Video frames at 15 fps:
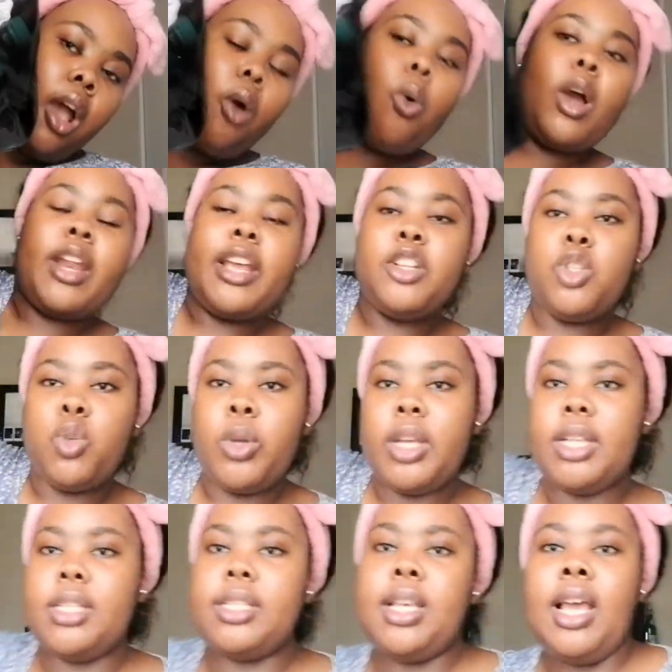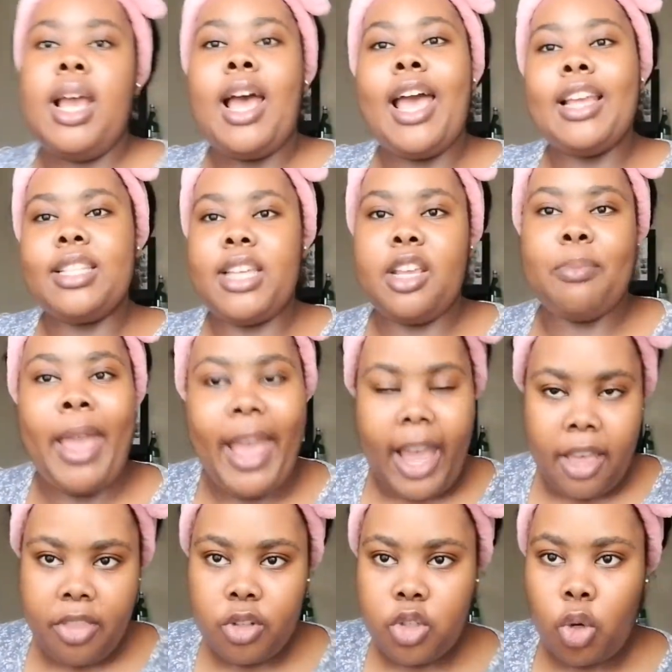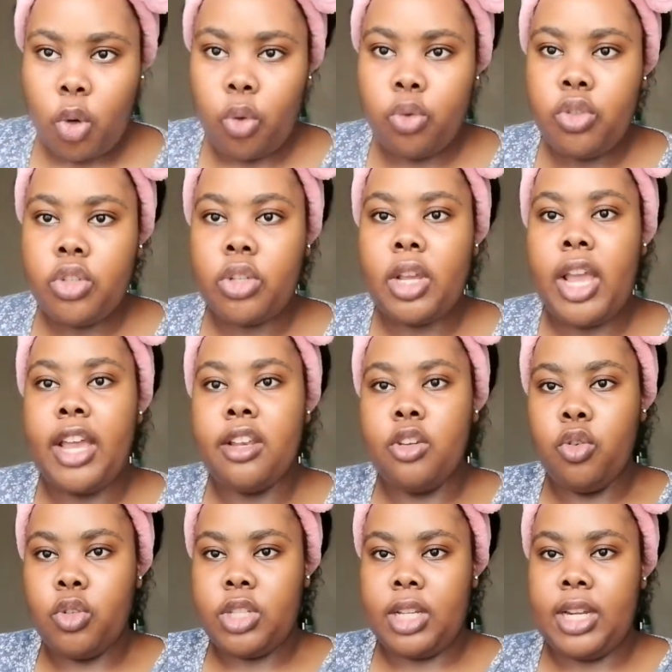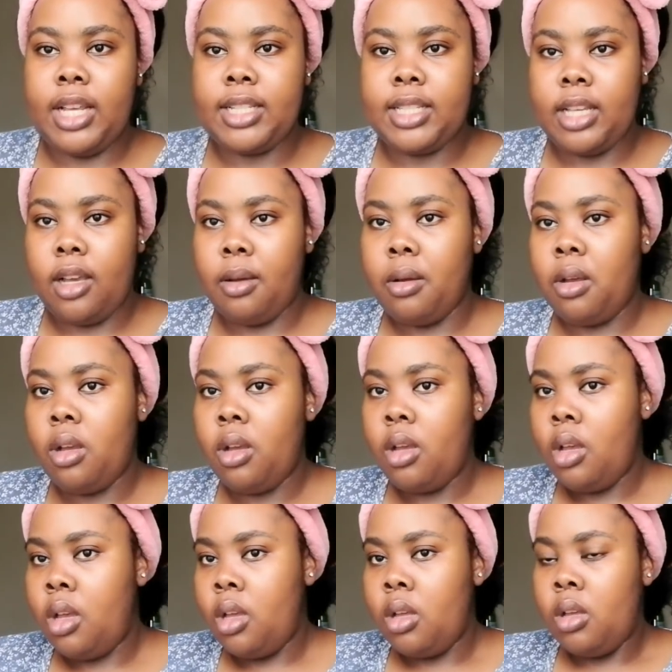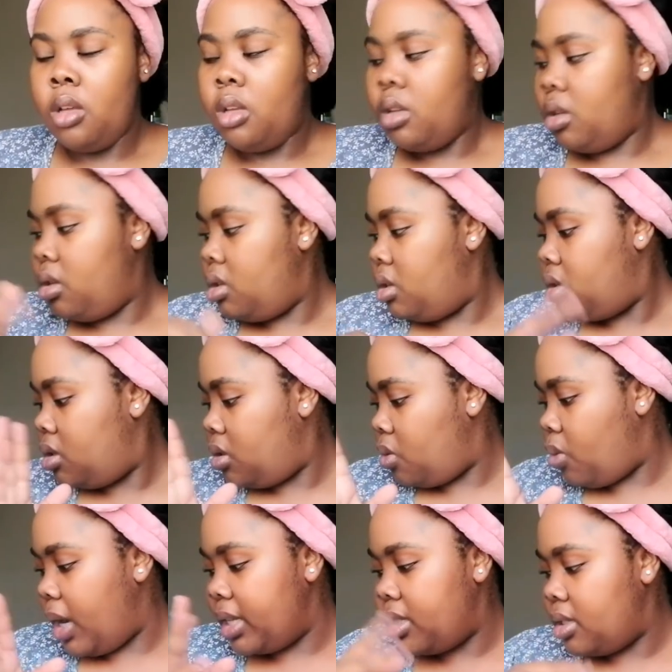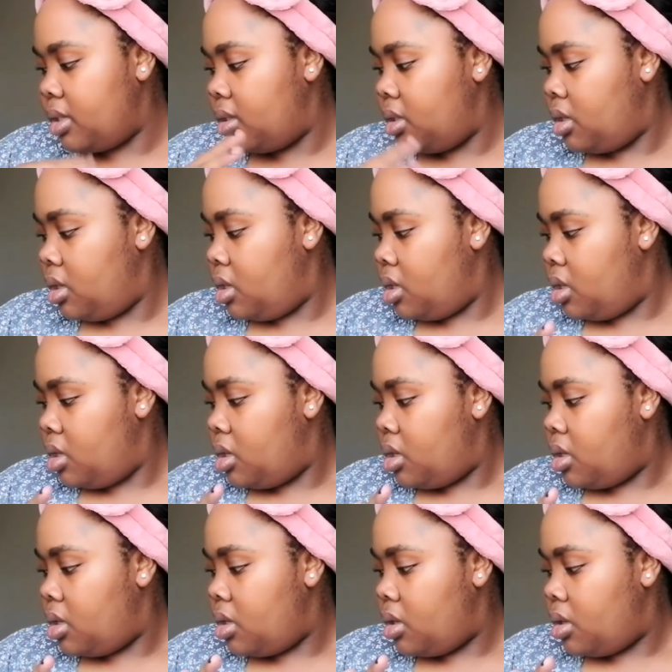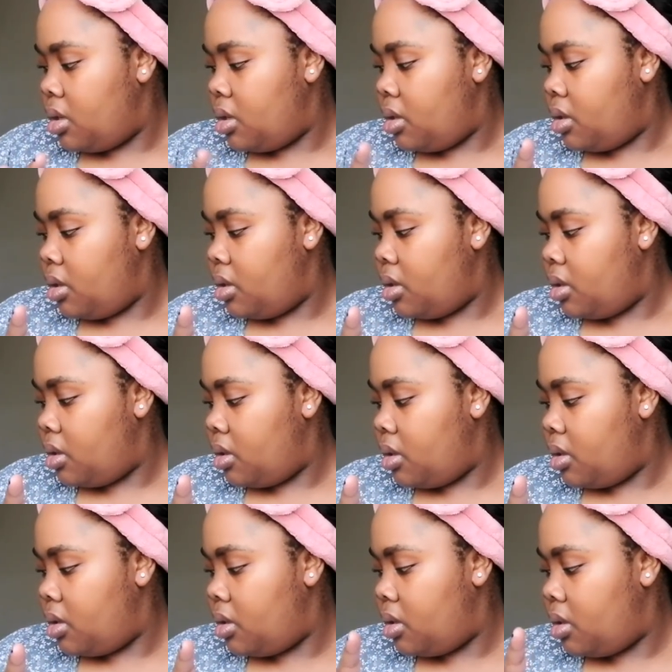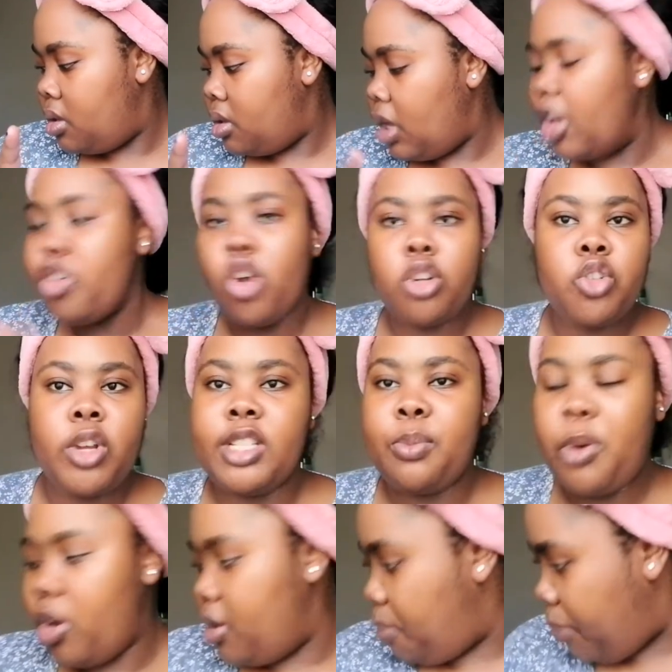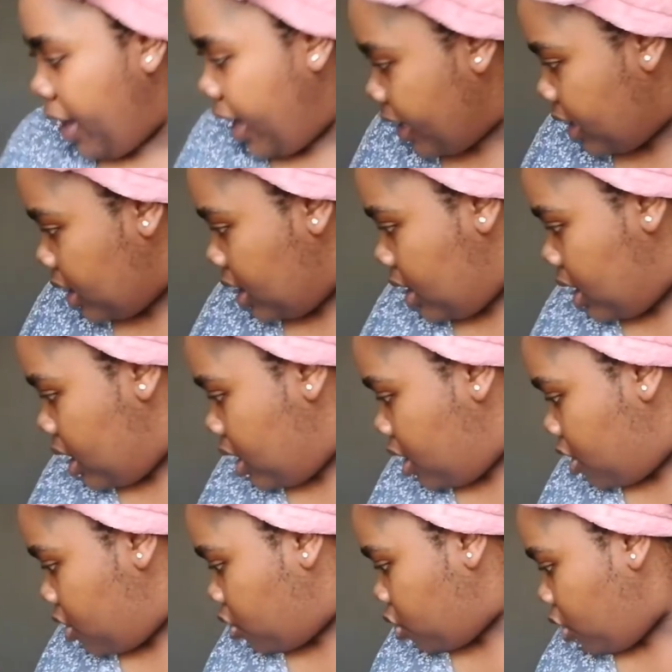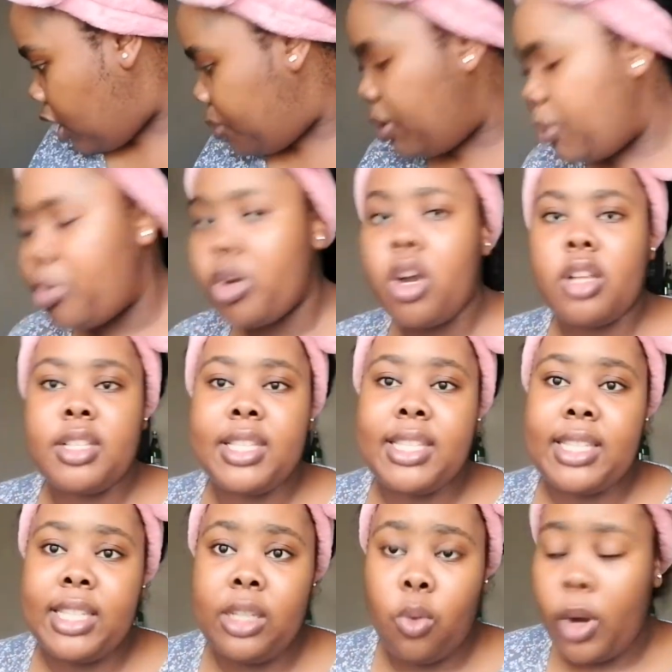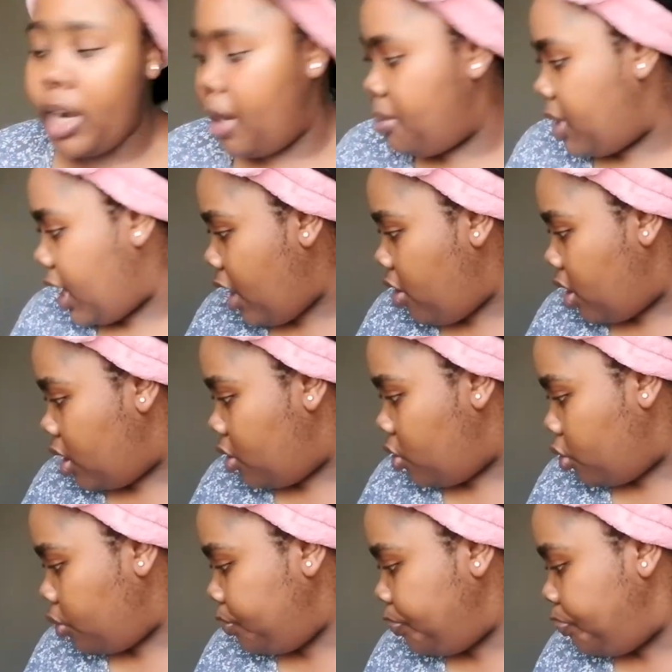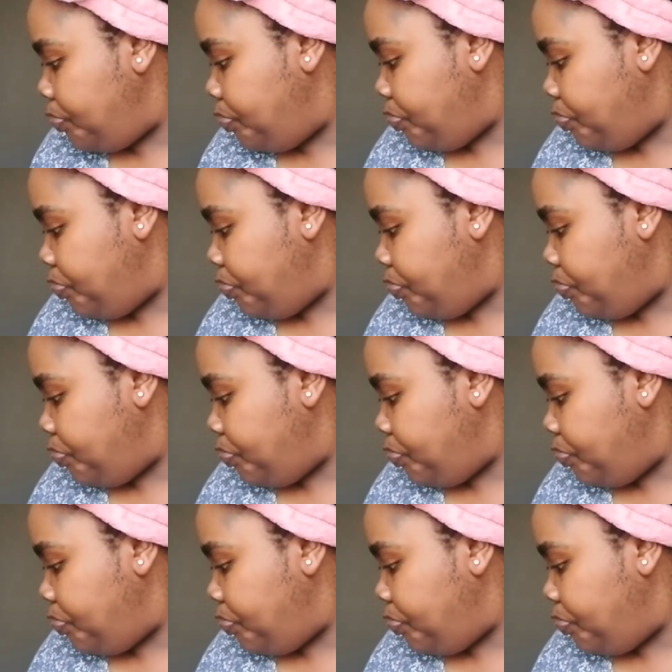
What I do is I take my other tote and use it as a non-transparent bag so that people can see what I'm carrying, you know.